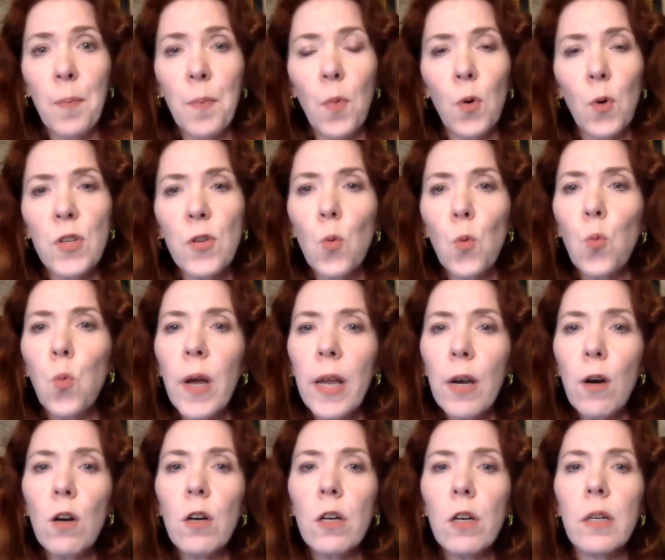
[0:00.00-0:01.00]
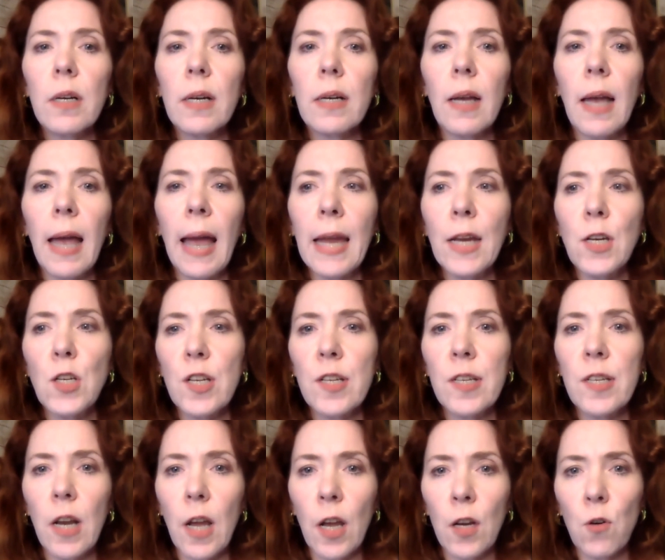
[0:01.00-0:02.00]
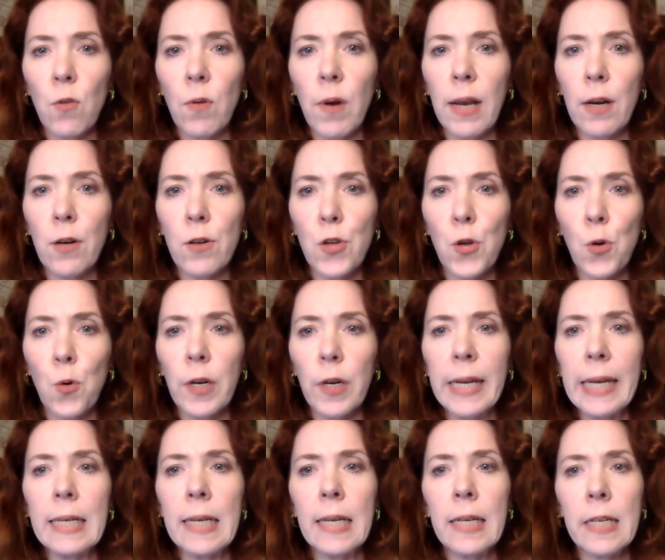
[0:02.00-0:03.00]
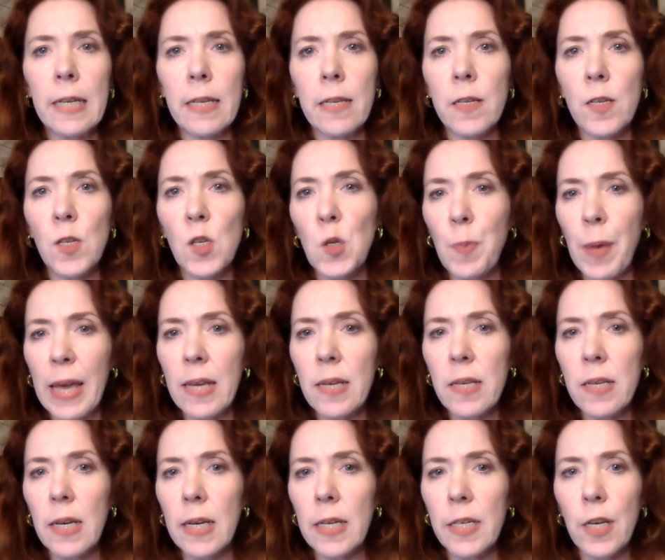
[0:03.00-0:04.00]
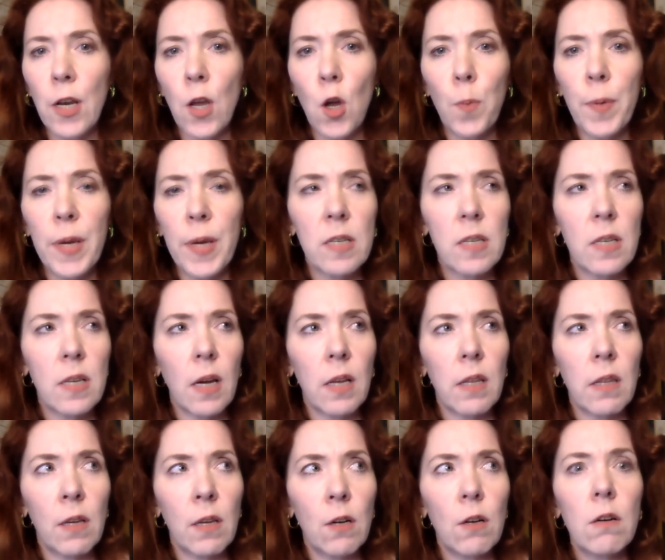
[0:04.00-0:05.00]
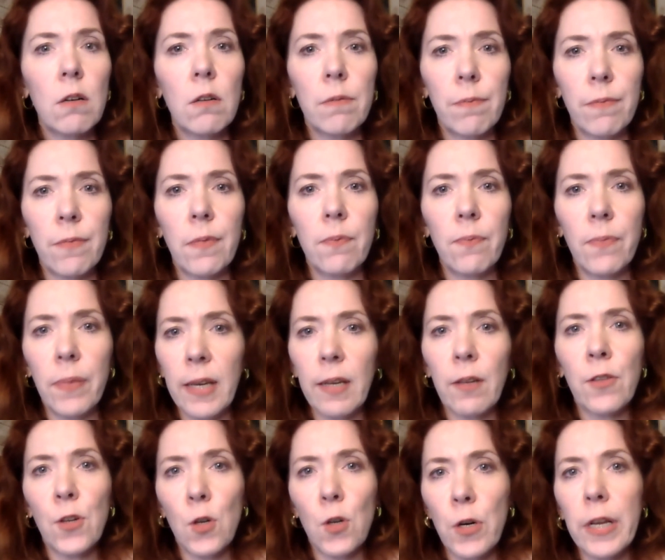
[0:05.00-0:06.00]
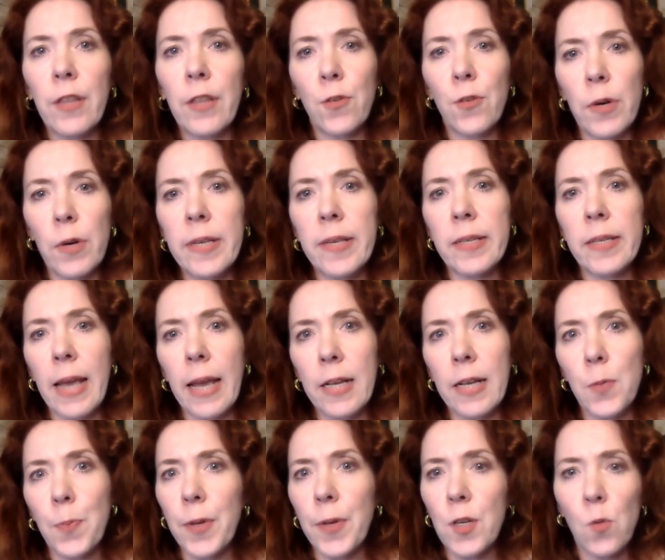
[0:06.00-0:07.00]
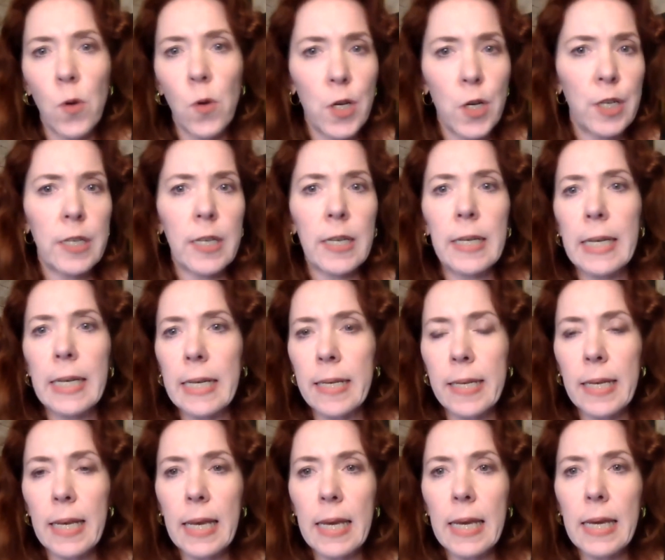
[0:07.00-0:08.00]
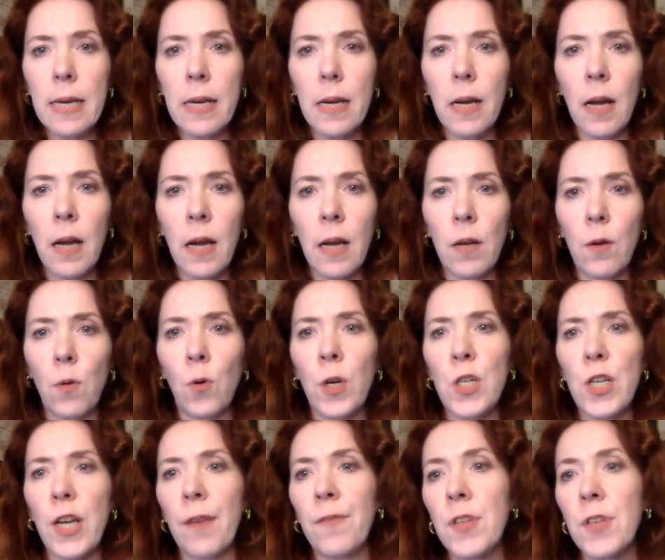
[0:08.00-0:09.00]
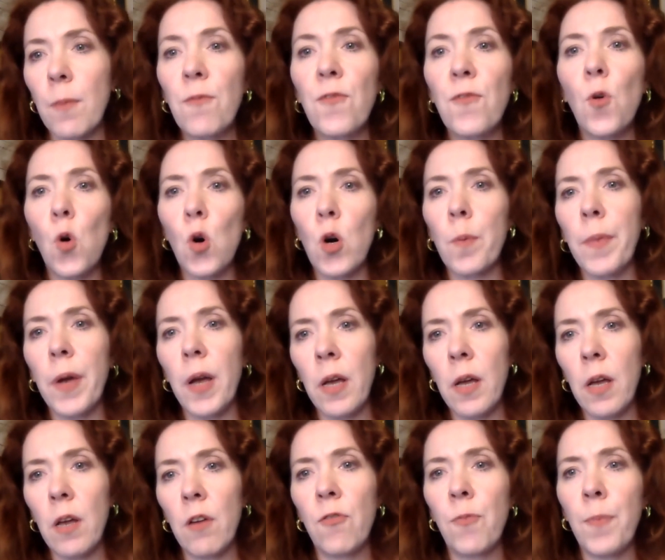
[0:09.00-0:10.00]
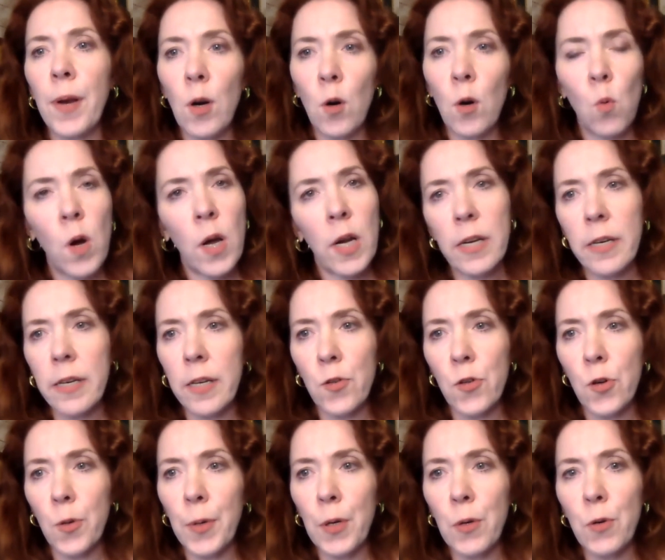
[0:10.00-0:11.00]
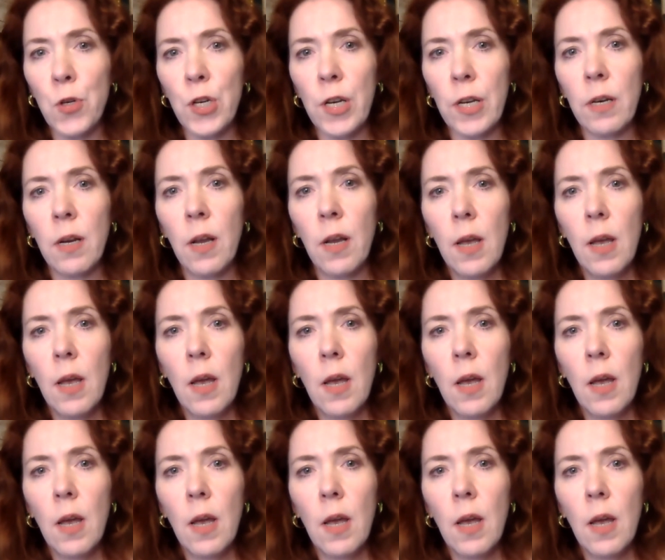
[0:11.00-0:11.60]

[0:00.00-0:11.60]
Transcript: So what are agents and underwriters who are getting into this space need to know? Because there are like 33 states plus Washington, D.C., which have some form of marijuana distribution.